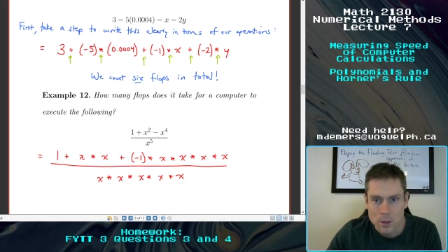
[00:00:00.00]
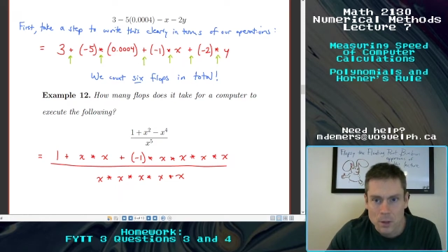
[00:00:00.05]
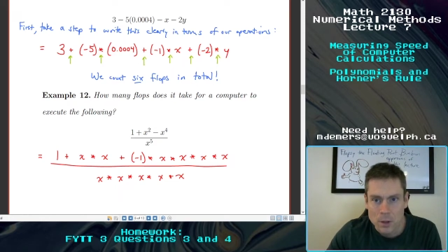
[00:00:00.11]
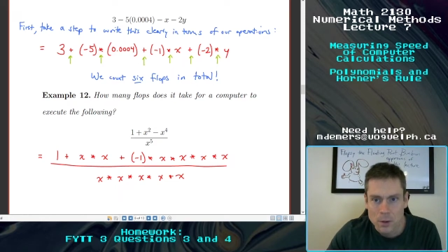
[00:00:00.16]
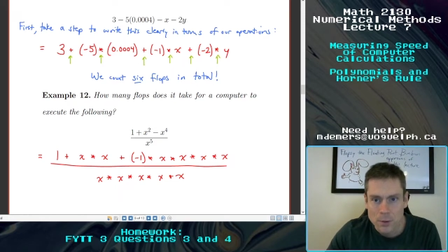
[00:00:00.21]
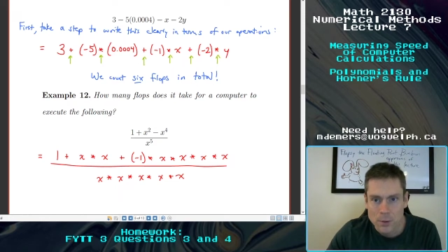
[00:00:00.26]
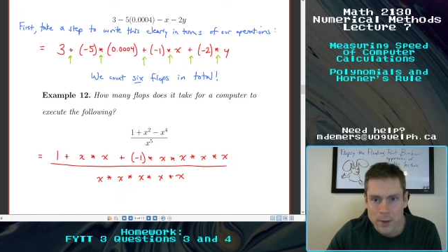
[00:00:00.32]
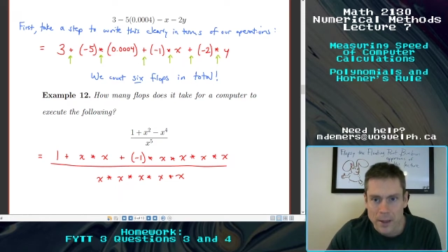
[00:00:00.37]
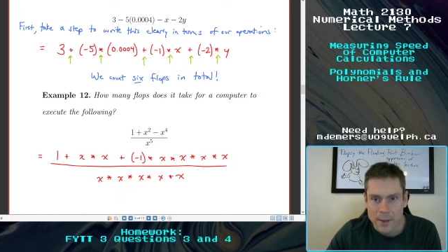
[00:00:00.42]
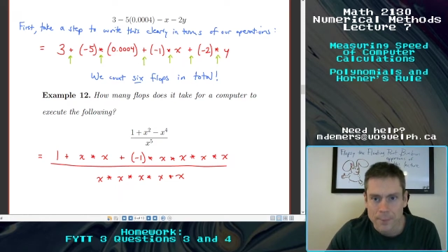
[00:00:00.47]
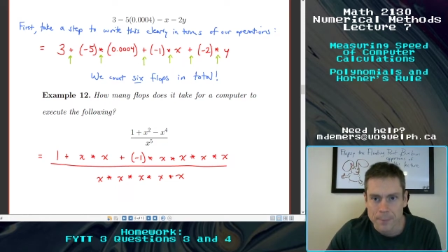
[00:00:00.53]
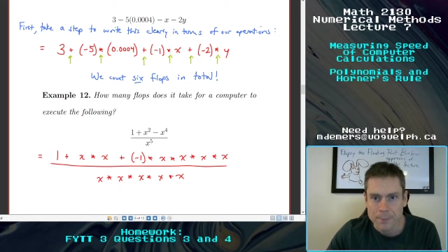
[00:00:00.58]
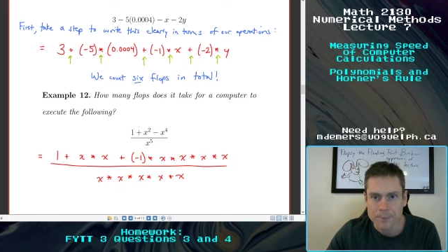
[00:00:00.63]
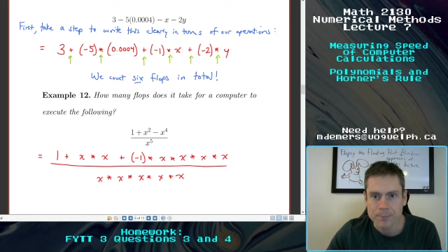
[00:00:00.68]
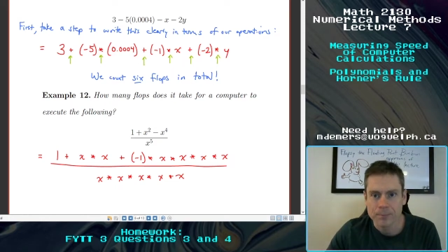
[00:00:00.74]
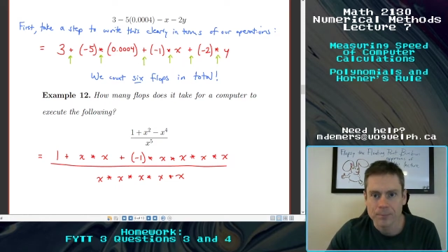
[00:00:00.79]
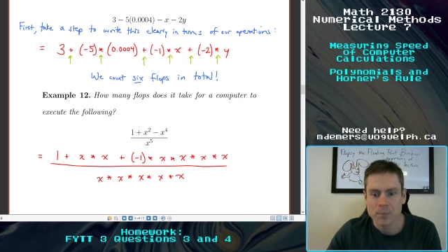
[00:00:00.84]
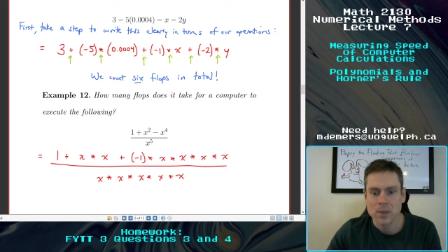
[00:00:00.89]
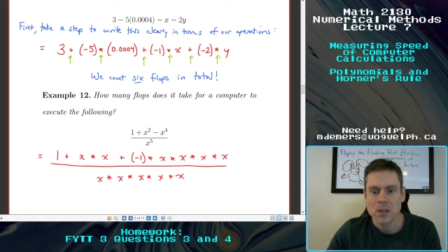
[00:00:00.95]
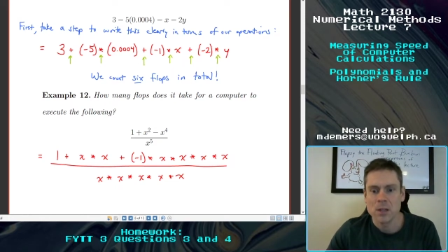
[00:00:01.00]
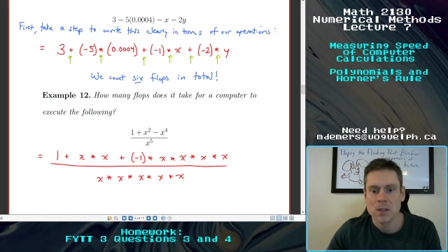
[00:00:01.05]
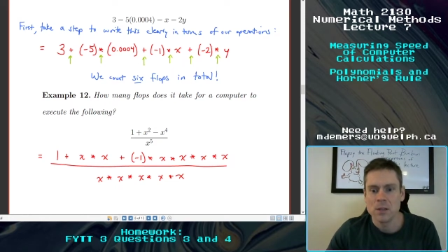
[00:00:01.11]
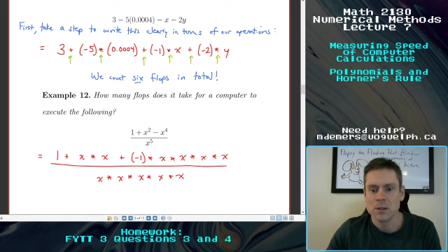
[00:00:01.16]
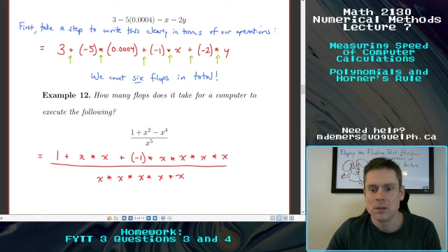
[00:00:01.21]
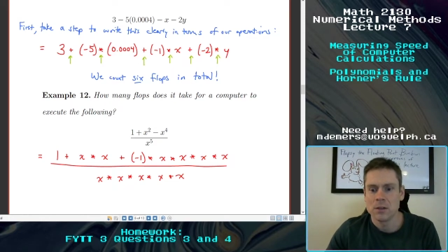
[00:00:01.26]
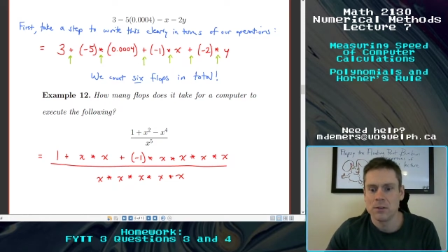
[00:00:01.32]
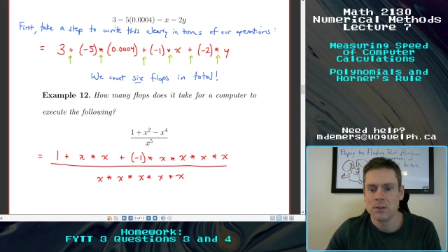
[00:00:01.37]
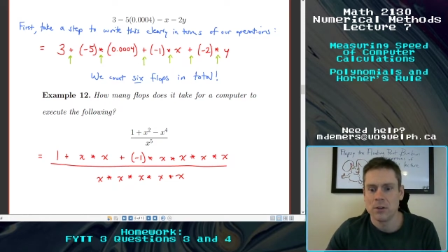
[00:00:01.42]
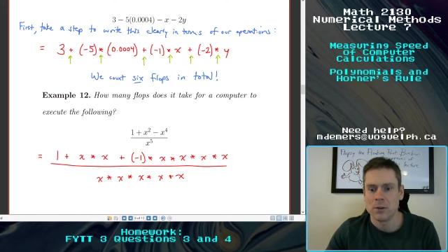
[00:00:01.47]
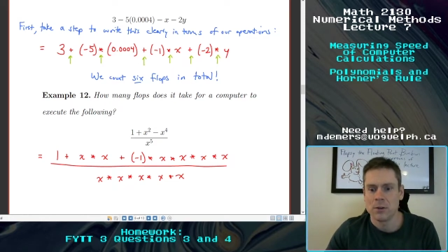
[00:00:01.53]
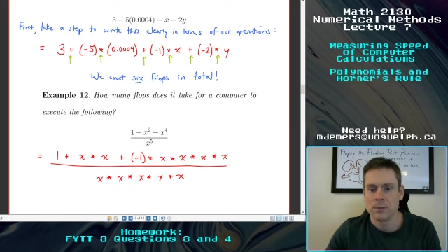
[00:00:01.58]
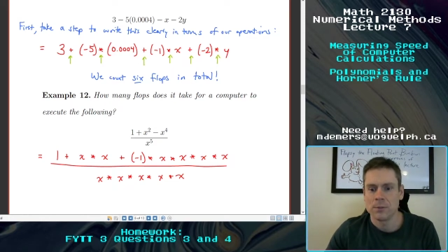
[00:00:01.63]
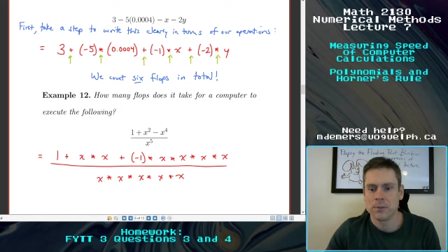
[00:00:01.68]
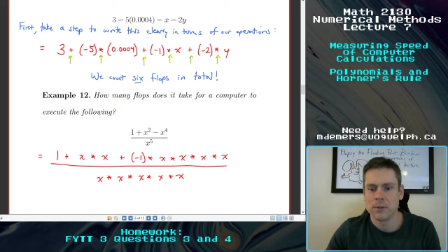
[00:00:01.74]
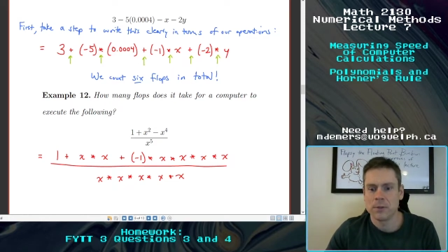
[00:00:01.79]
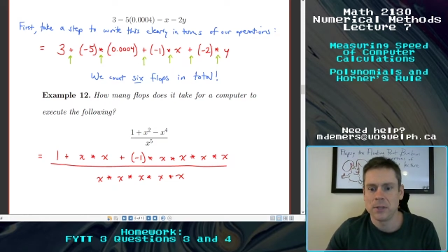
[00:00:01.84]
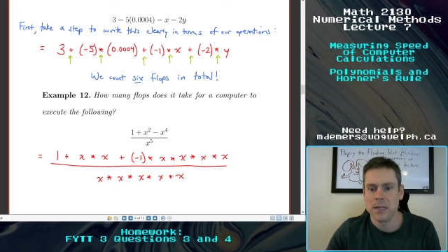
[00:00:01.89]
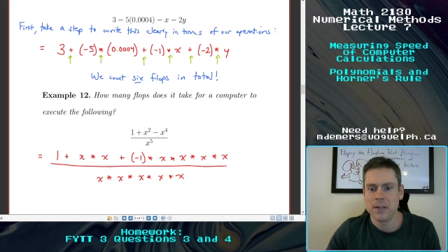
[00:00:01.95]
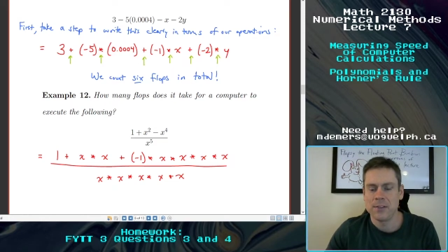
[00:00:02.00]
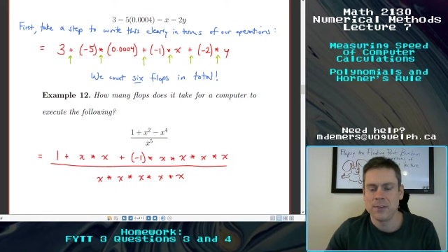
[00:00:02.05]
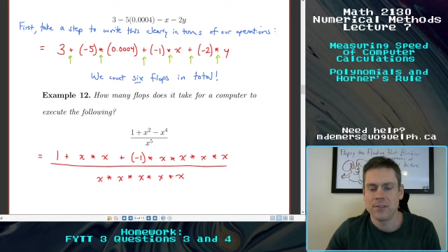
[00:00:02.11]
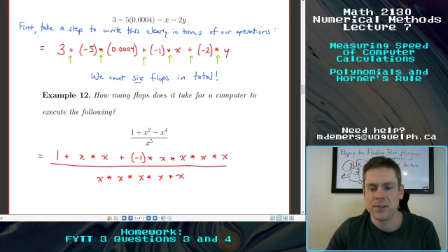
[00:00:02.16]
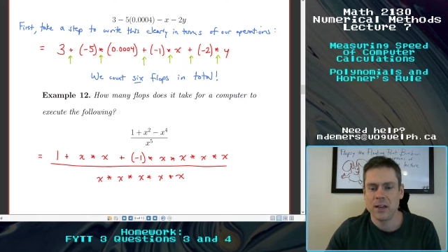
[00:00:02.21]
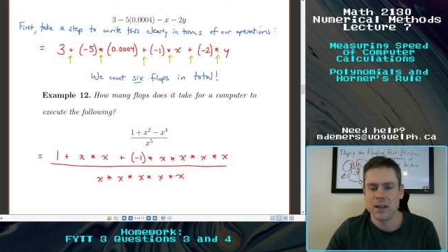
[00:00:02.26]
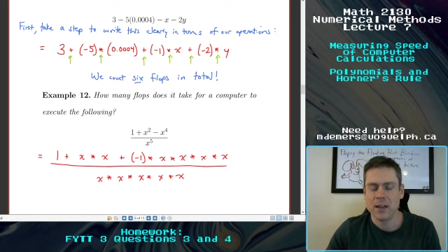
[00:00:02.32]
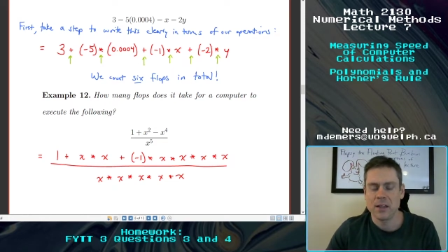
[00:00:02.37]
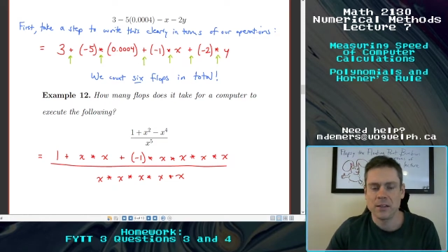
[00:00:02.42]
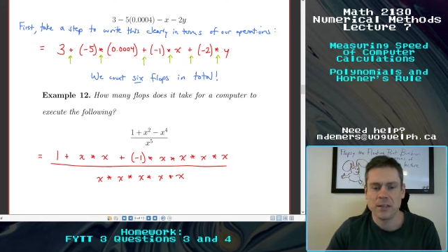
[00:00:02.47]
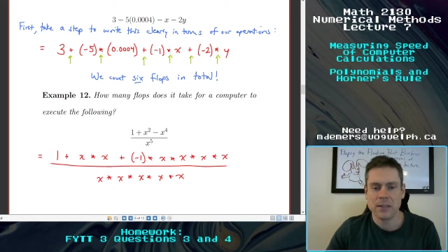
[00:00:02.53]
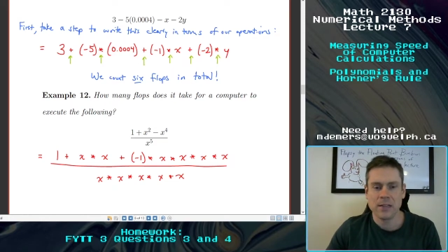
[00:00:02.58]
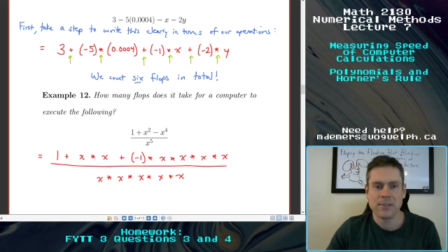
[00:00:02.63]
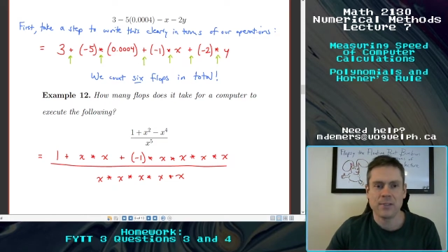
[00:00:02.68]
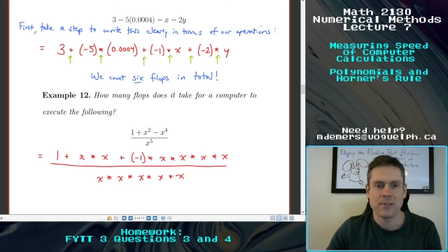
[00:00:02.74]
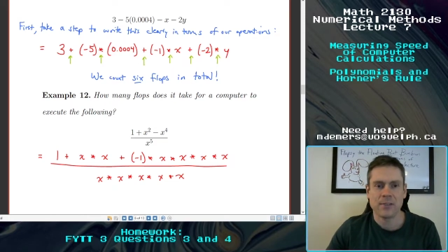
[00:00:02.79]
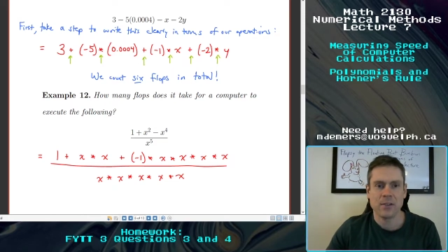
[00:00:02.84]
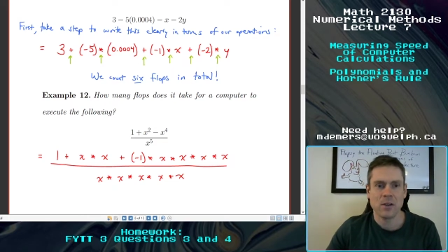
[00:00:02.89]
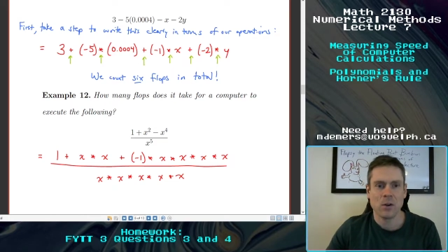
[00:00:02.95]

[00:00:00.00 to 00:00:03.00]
Okay, so let's